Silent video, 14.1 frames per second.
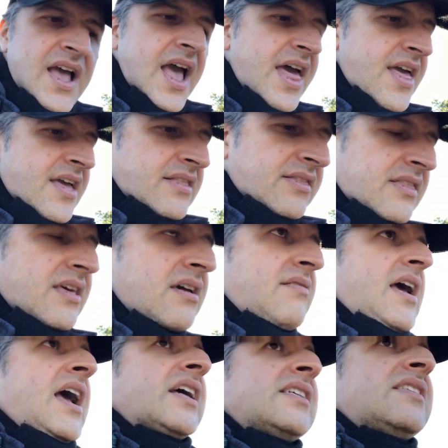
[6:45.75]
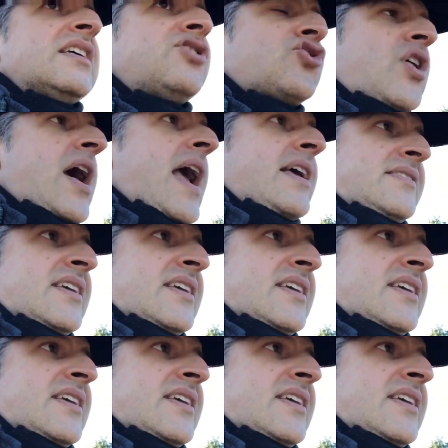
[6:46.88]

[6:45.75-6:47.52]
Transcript: And as they try,